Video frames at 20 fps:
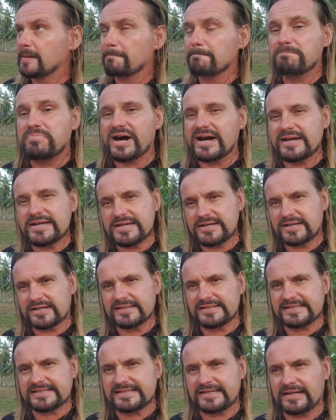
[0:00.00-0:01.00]
buying
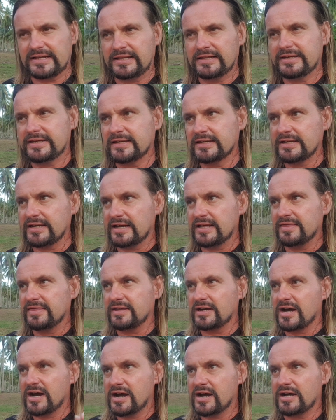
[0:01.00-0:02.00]
and selling, and
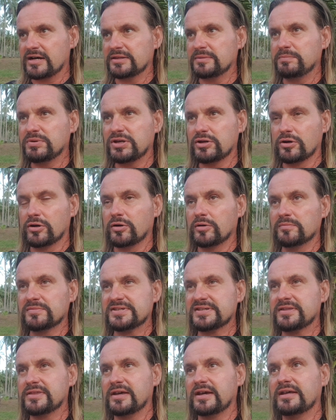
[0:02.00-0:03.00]
art
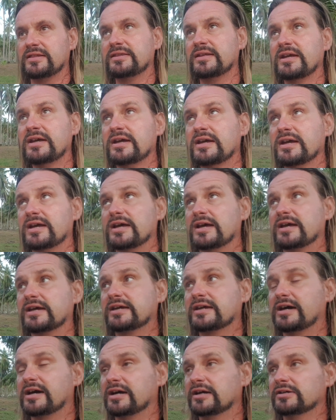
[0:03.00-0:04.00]
becomes then a
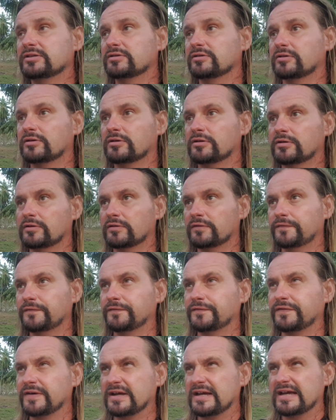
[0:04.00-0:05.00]
kind
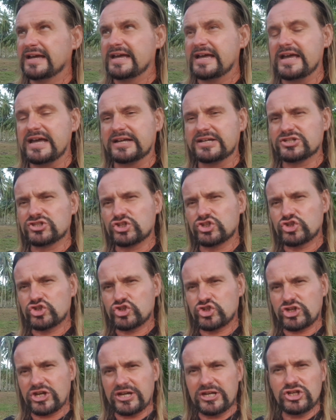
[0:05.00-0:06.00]
of
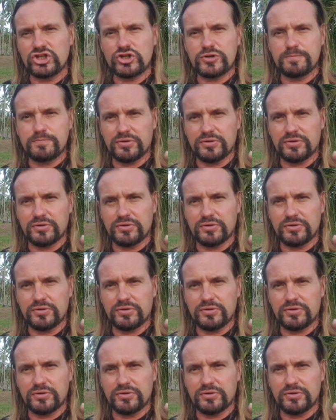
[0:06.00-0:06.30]
exchange